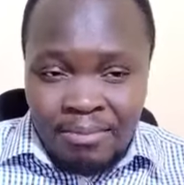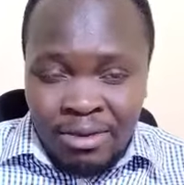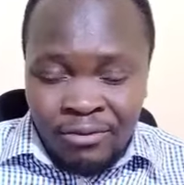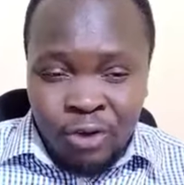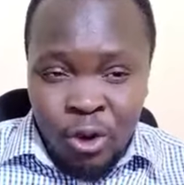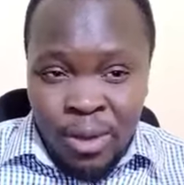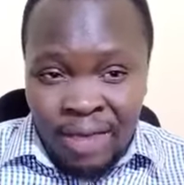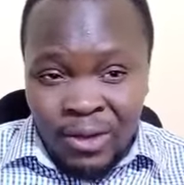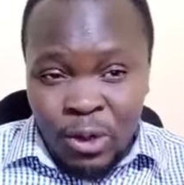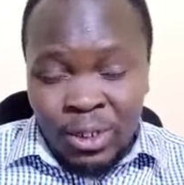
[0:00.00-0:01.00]
Before we
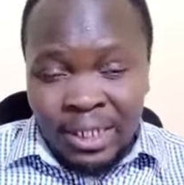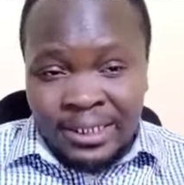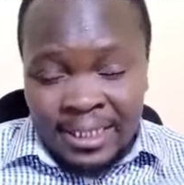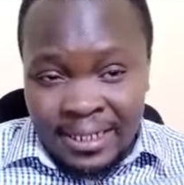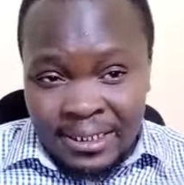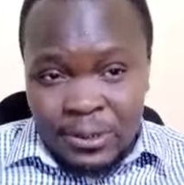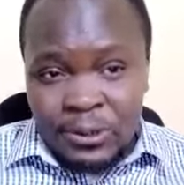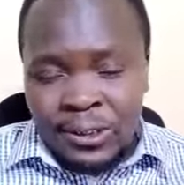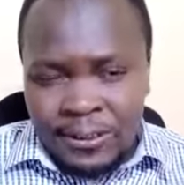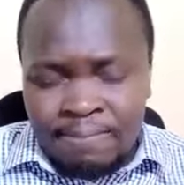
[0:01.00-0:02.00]
have a look at Charlene's
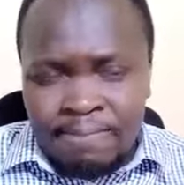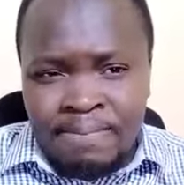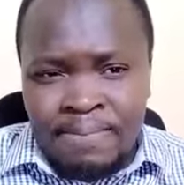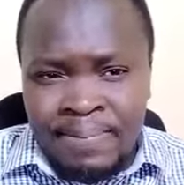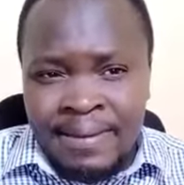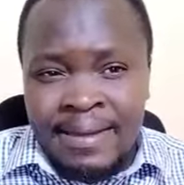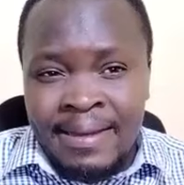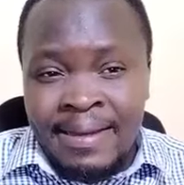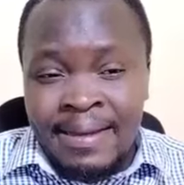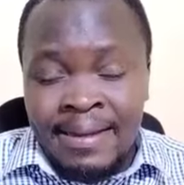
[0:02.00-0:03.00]
U-turn,
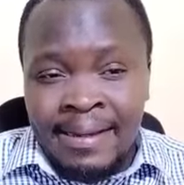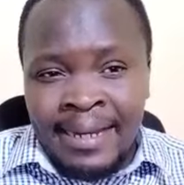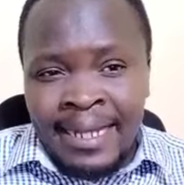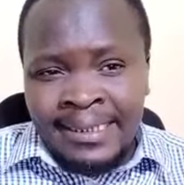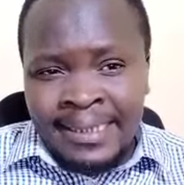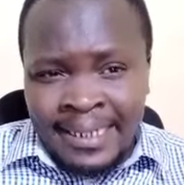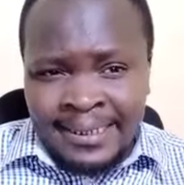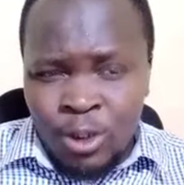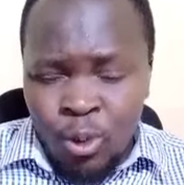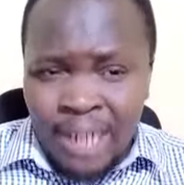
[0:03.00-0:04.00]
let's
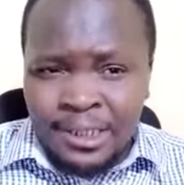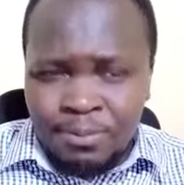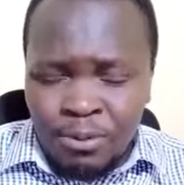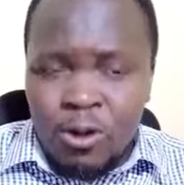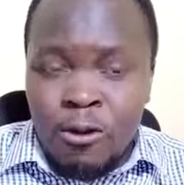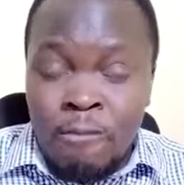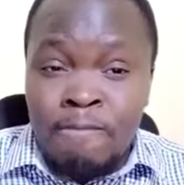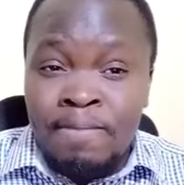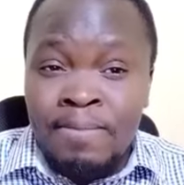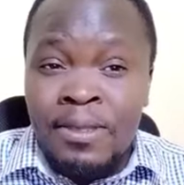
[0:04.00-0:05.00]
listen once
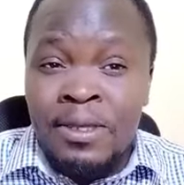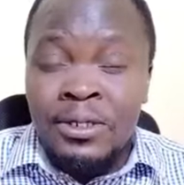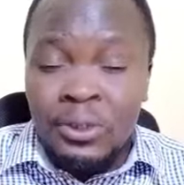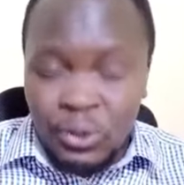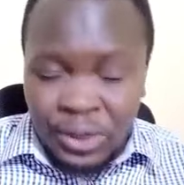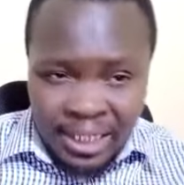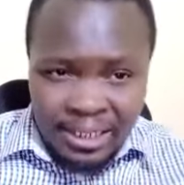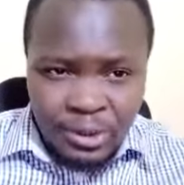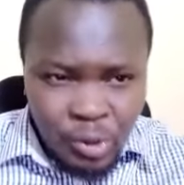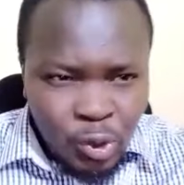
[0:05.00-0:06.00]
more to
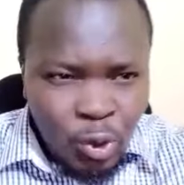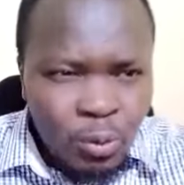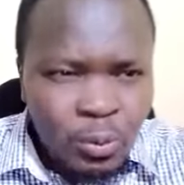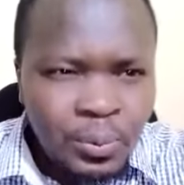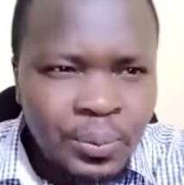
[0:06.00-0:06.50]
Charlene Ruto.